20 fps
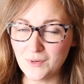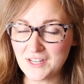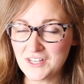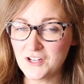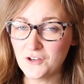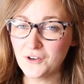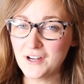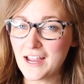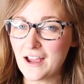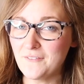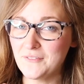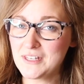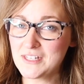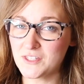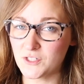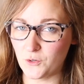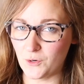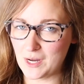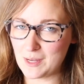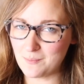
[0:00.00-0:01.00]
Right here we have
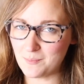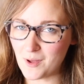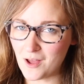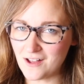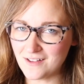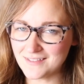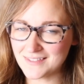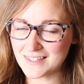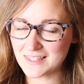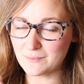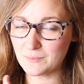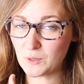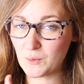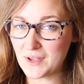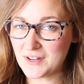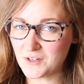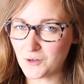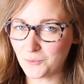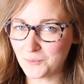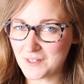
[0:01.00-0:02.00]
these crampons. Let me
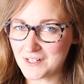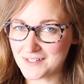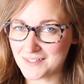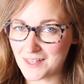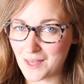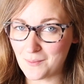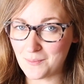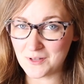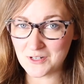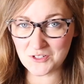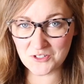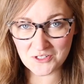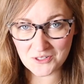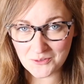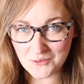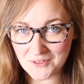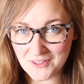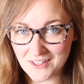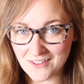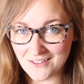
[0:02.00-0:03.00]
go ahead and open these up and
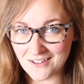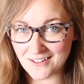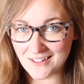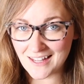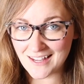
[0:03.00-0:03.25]
show you what they look